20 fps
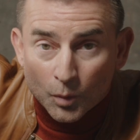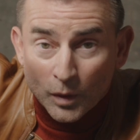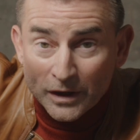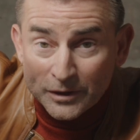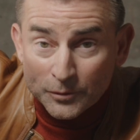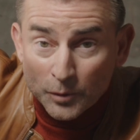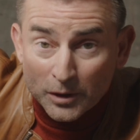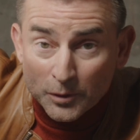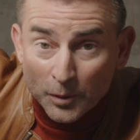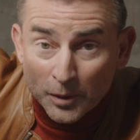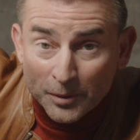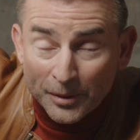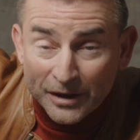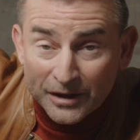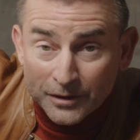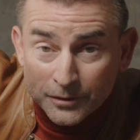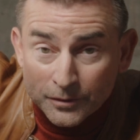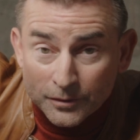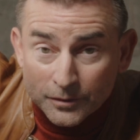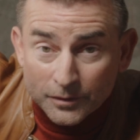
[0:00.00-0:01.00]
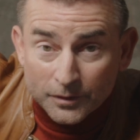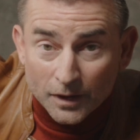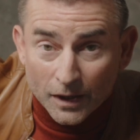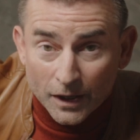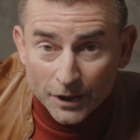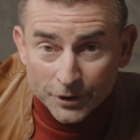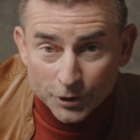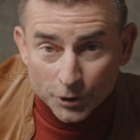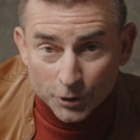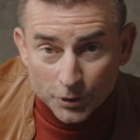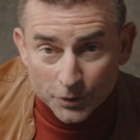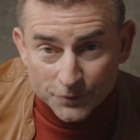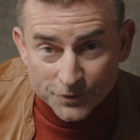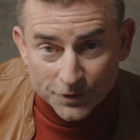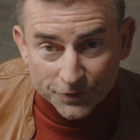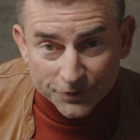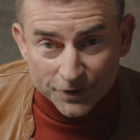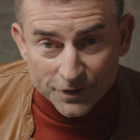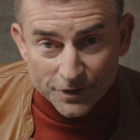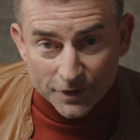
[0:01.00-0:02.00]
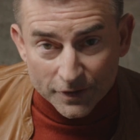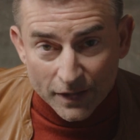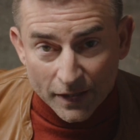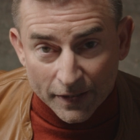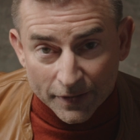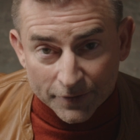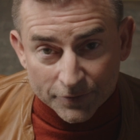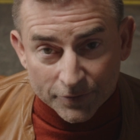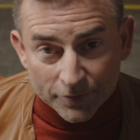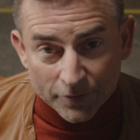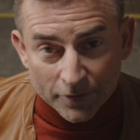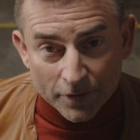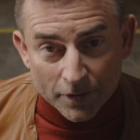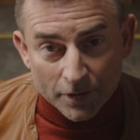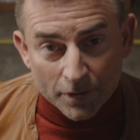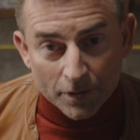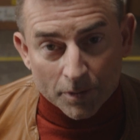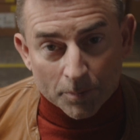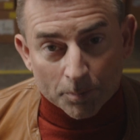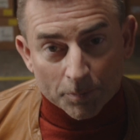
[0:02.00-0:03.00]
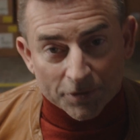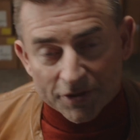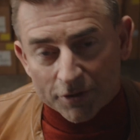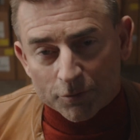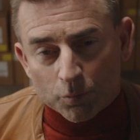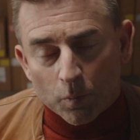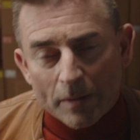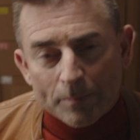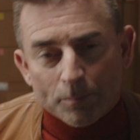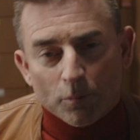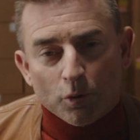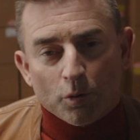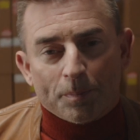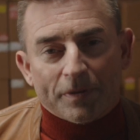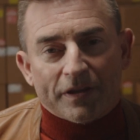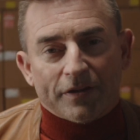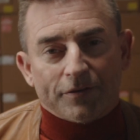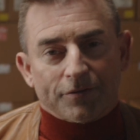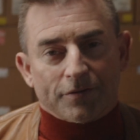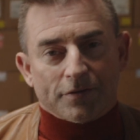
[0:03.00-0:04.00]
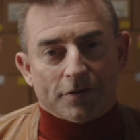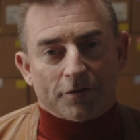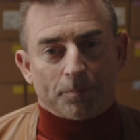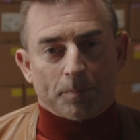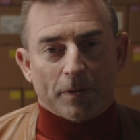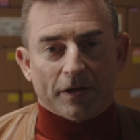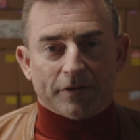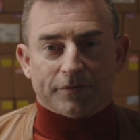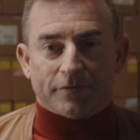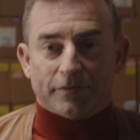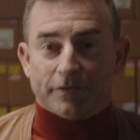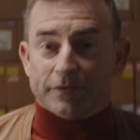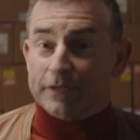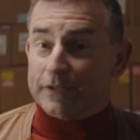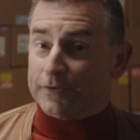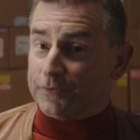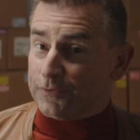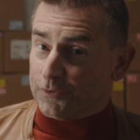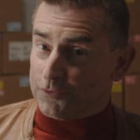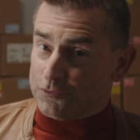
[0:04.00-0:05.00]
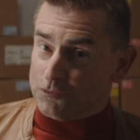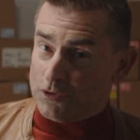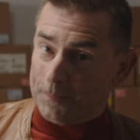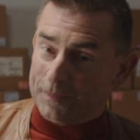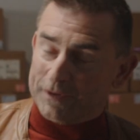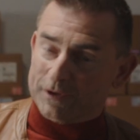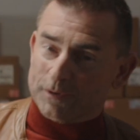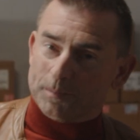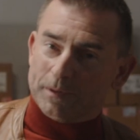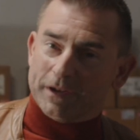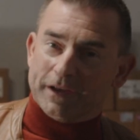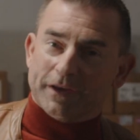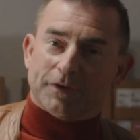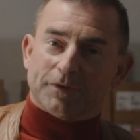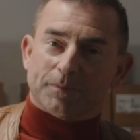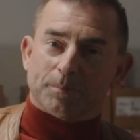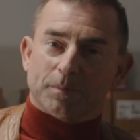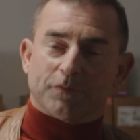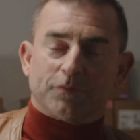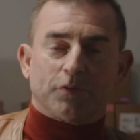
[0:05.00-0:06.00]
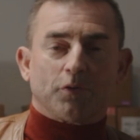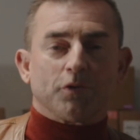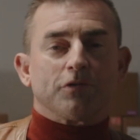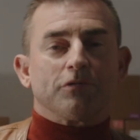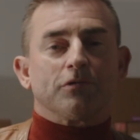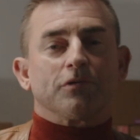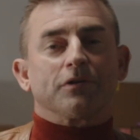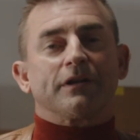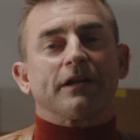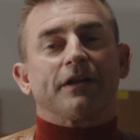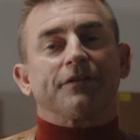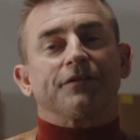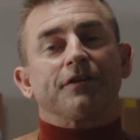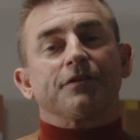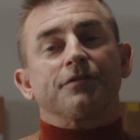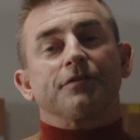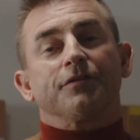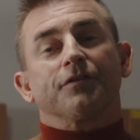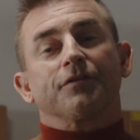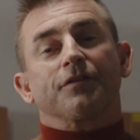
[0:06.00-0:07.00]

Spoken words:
Wait. I know you've just seen the light, but there's one more piece to this puzzle that needs to drop into place before your organization